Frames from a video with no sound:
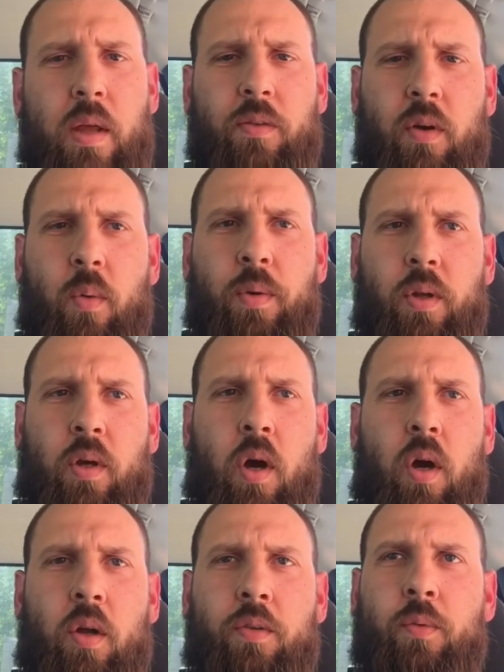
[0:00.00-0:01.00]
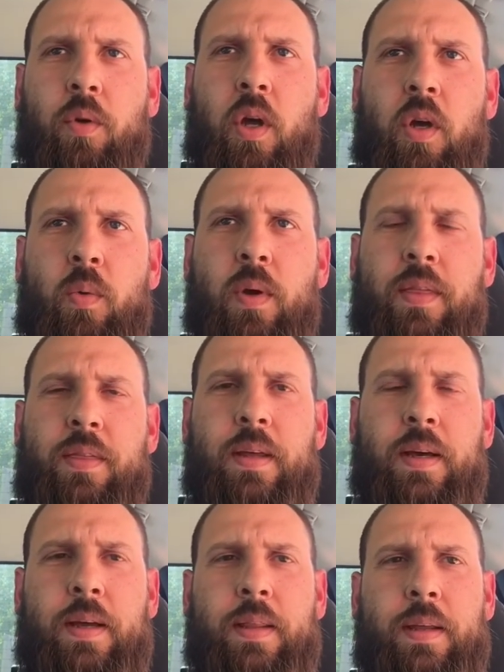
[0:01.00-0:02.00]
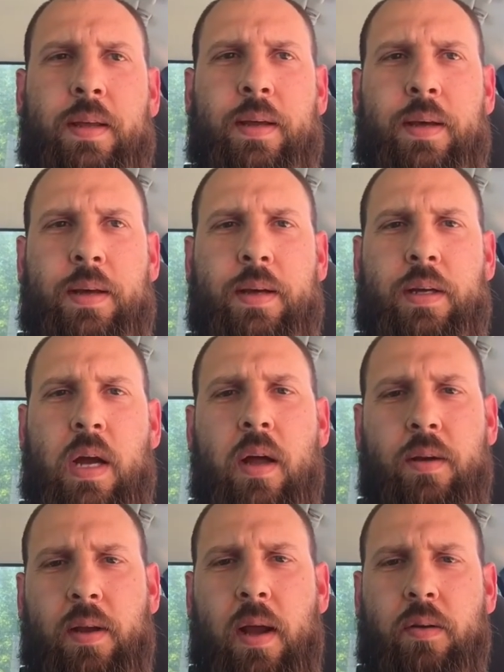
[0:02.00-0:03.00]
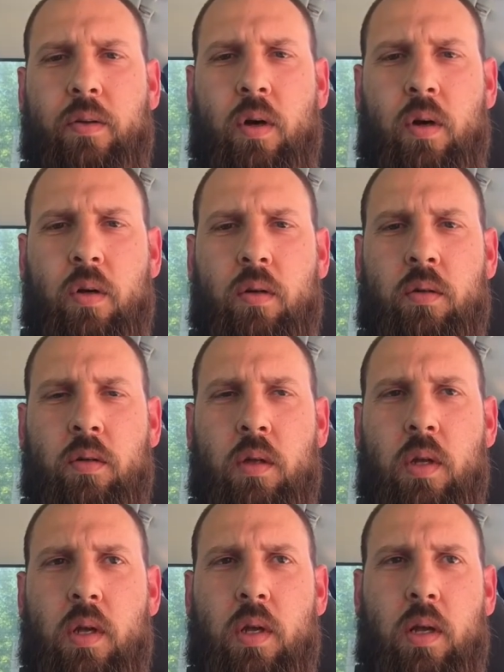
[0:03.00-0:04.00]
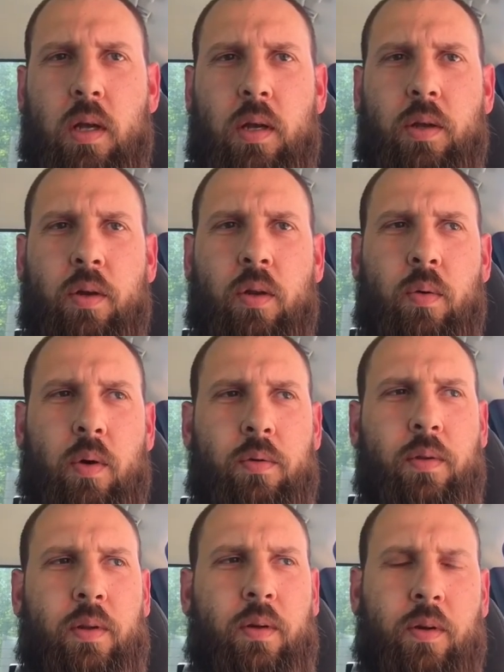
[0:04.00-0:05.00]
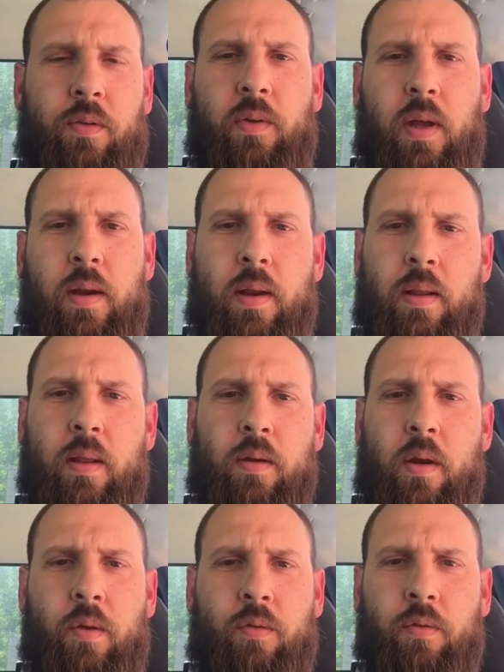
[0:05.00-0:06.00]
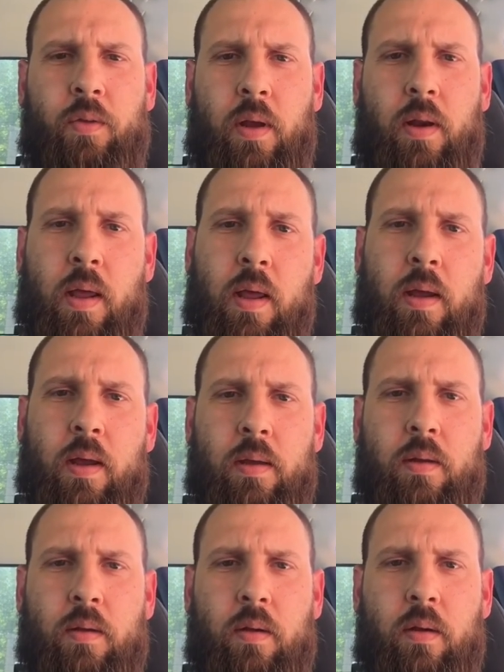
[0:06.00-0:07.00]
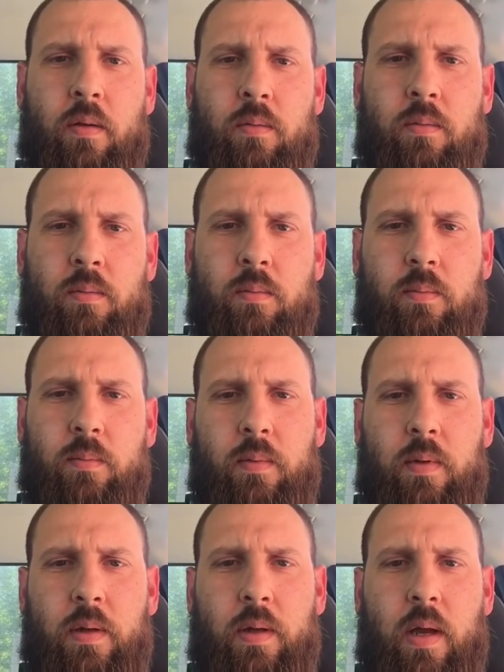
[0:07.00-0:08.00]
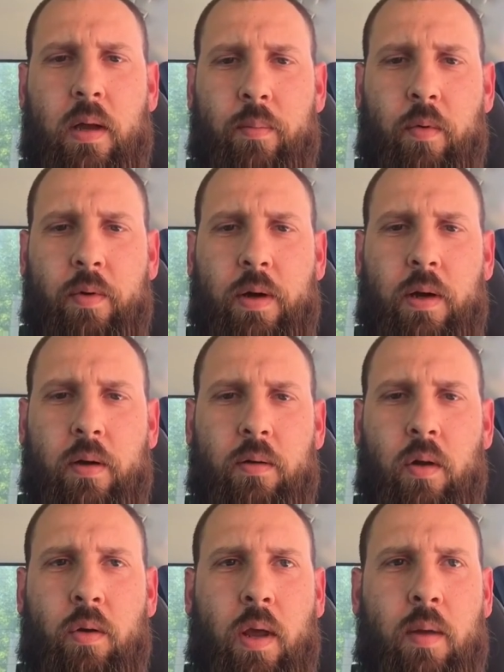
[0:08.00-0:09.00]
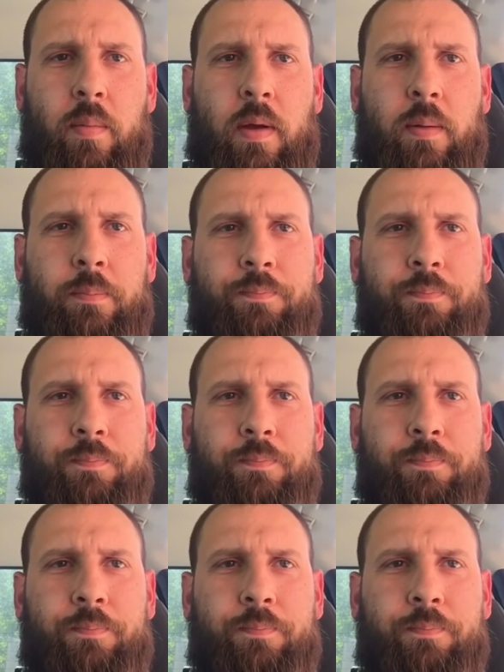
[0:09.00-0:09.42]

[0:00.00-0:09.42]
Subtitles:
So with the calls, we'll go with the contact call. The one that they're just saying, the does are saying, hey, I'm over here, locate me.